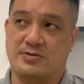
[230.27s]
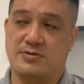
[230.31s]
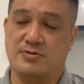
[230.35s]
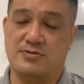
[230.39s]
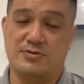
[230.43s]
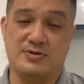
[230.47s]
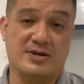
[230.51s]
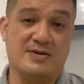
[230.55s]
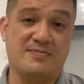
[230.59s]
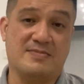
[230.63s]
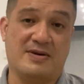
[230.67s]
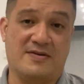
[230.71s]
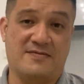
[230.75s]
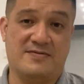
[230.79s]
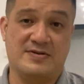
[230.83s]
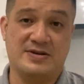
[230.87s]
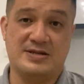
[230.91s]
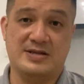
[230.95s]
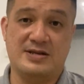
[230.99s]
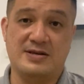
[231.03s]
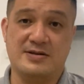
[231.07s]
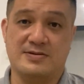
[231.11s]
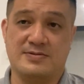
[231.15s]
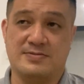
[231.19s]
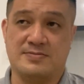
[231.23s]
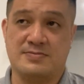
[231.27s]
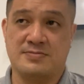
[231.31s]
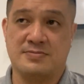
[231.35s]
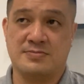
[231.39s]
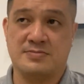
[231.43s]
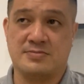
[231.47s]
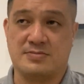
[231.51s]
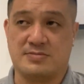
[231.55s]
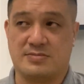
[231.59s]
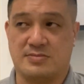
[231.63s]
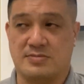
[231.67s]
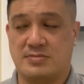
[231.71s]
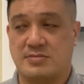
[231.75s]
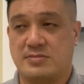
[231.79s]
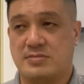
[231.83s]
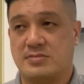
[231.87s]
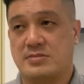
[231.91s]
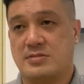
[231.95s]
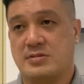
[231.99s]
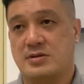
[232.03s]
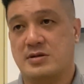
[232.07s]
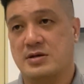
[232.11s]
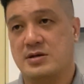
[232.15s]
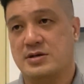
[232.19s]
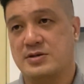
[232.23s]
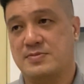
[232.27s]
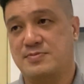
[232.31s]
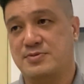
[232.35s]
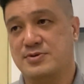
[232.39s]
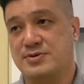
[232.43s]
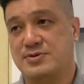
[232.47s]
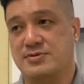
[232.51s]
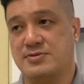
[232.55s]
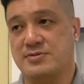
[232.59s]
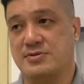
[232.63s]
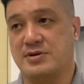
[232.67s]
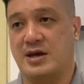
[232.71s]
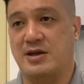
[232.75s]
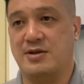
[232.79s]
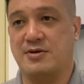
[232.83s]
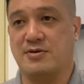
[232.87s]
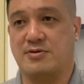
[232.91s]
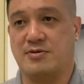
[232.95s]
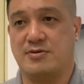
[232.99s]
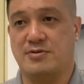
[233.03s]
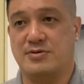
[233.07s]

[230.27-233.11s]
closing my first deal. supposed to get it